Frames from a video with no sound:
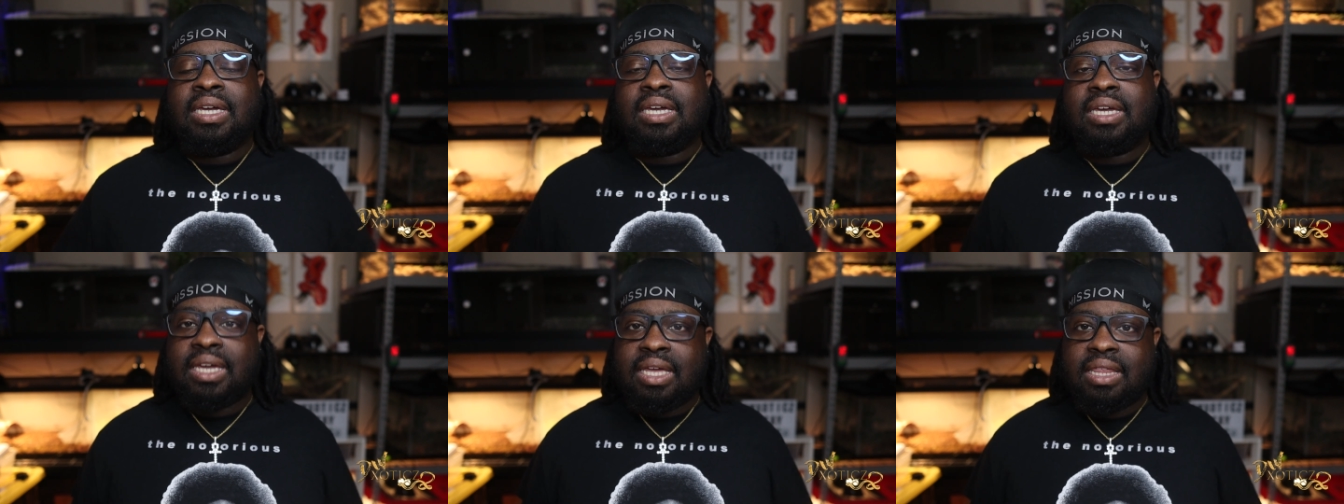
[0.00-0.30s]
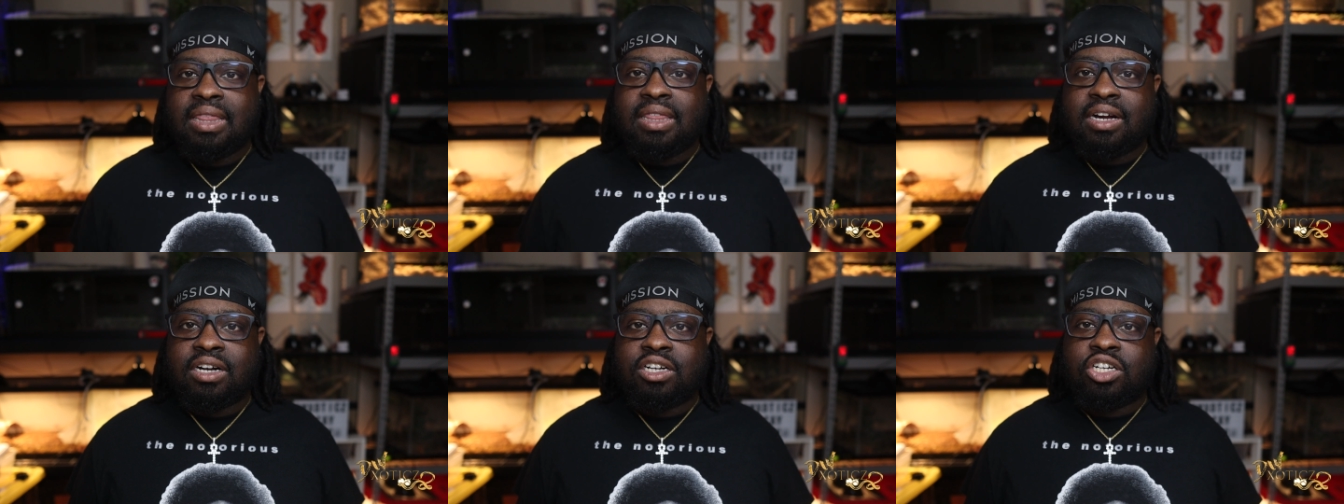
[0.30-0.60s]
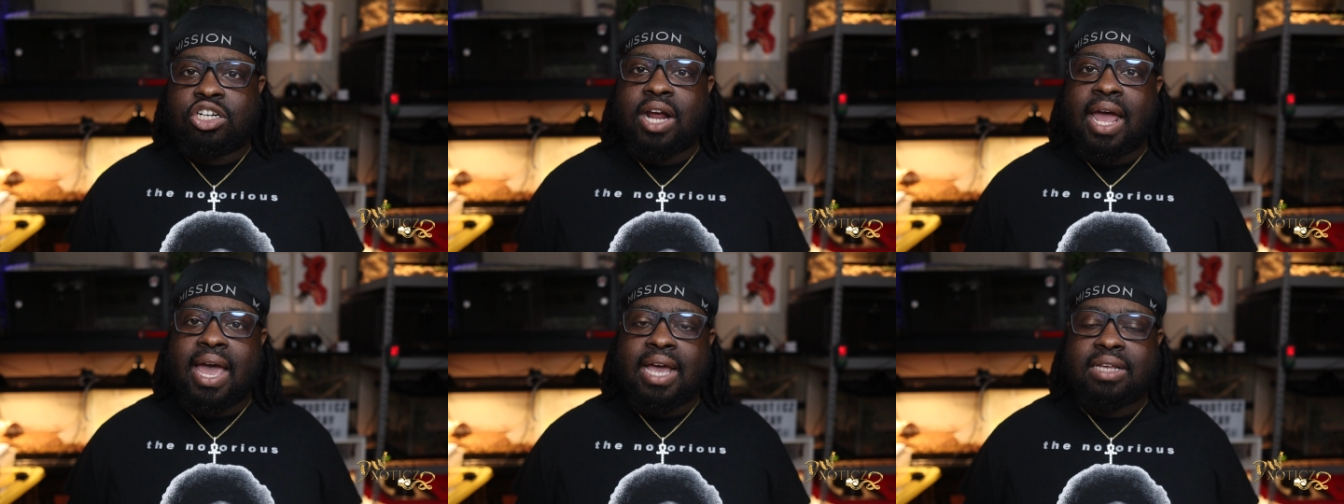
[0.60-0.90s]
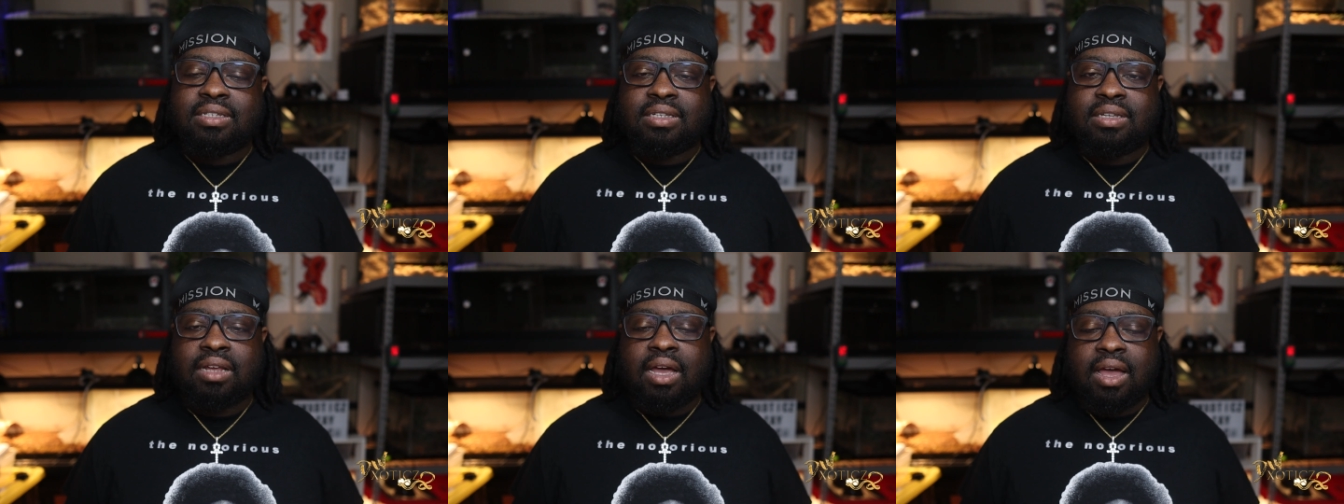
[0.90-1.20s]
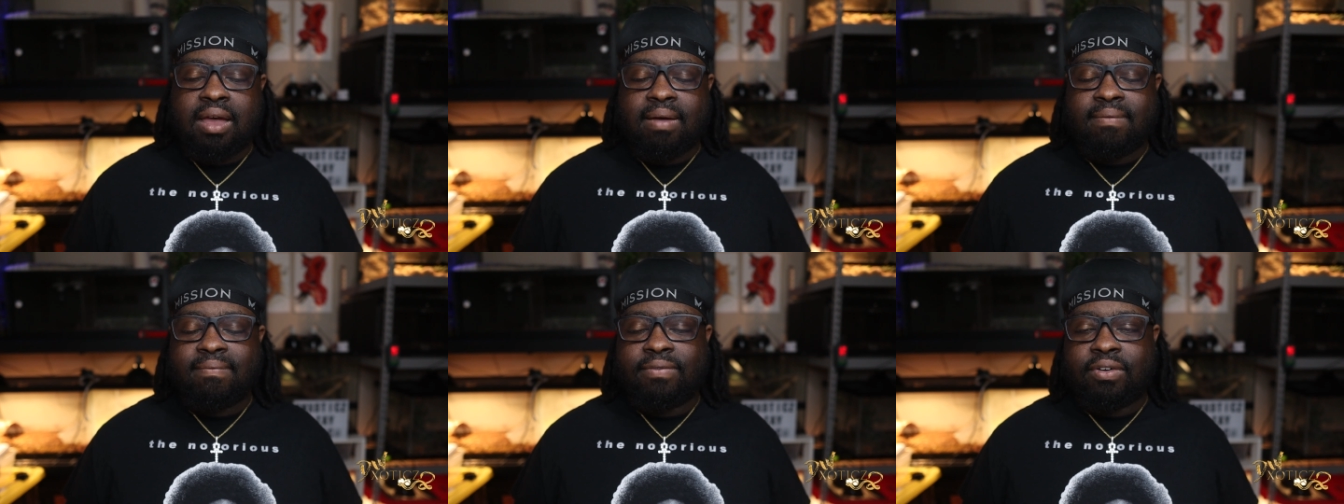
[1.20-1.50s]
in their tracts
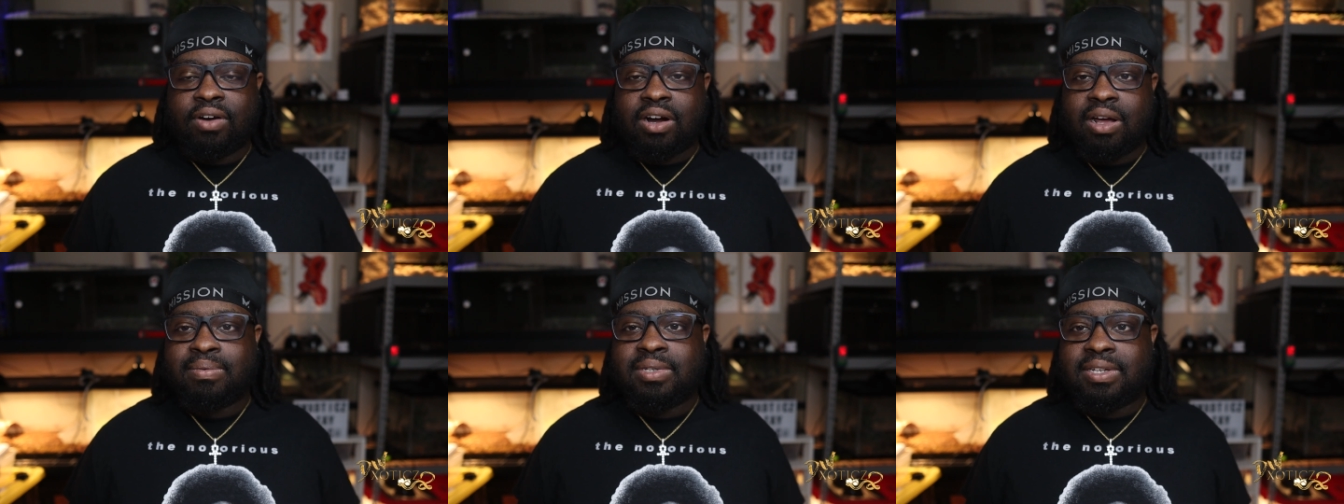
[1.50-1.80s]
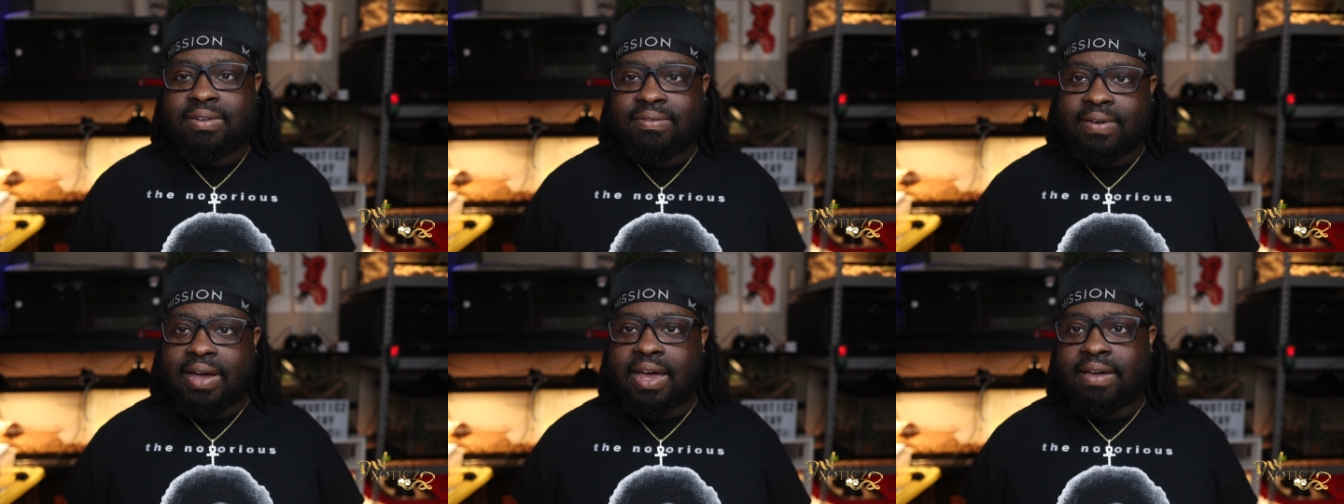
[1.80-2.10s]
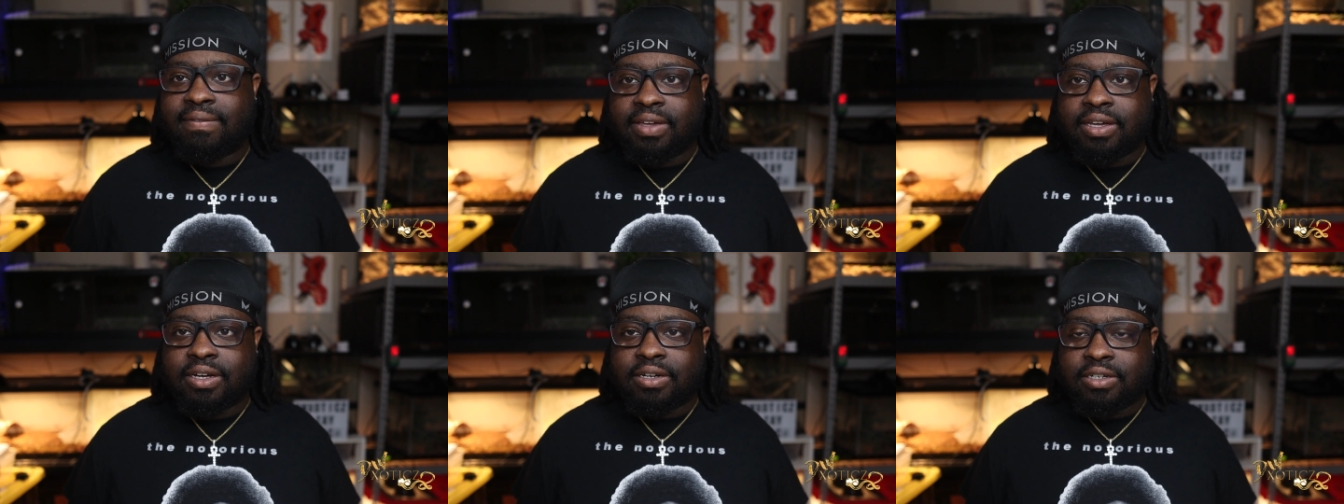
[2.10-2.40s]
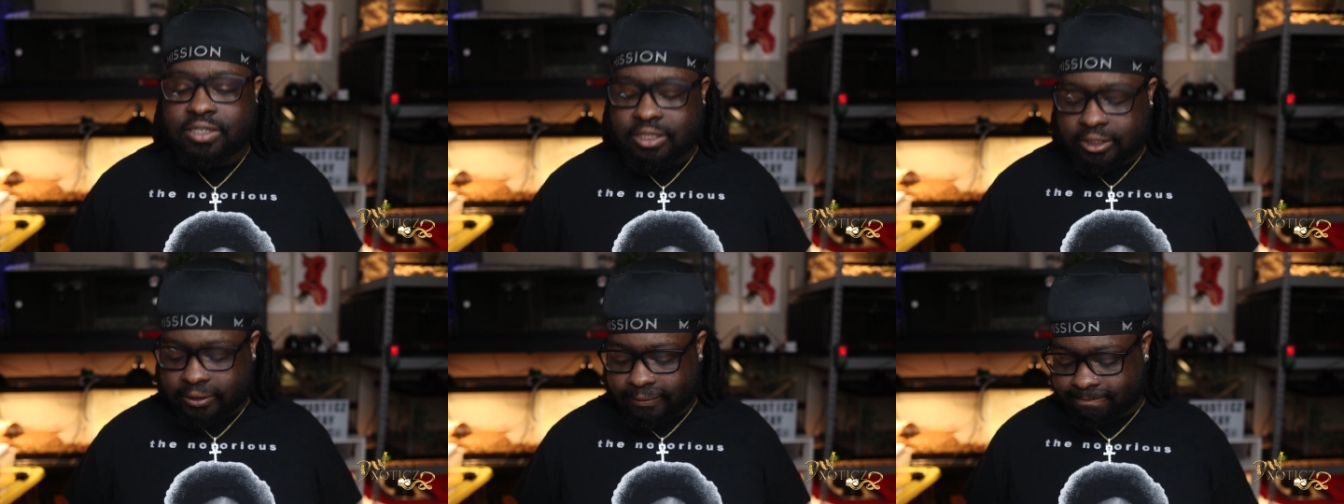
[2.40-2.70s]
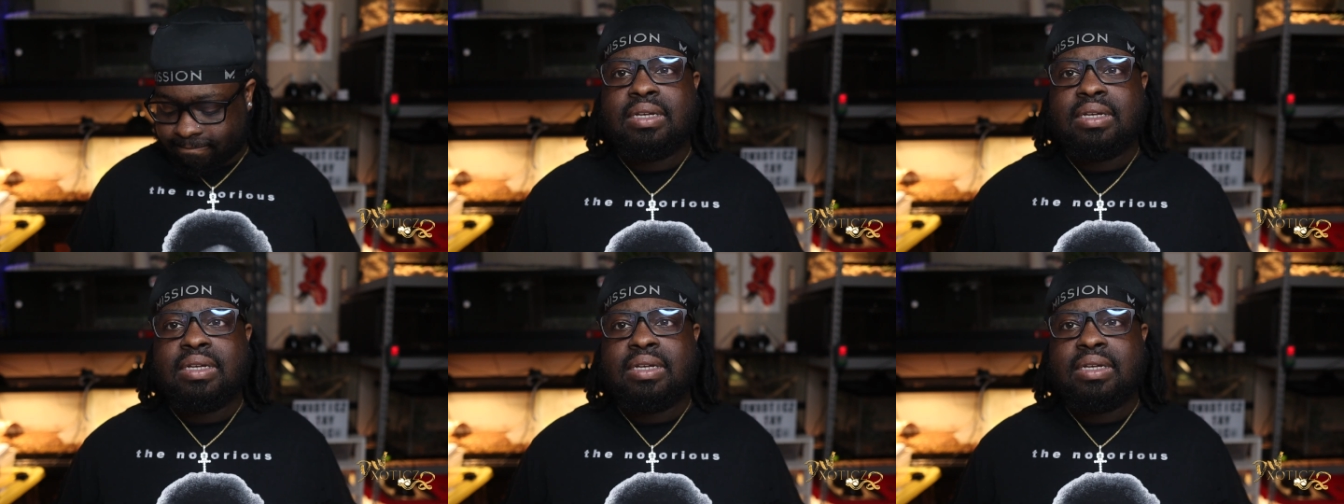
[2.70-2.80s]
for up to 5 years.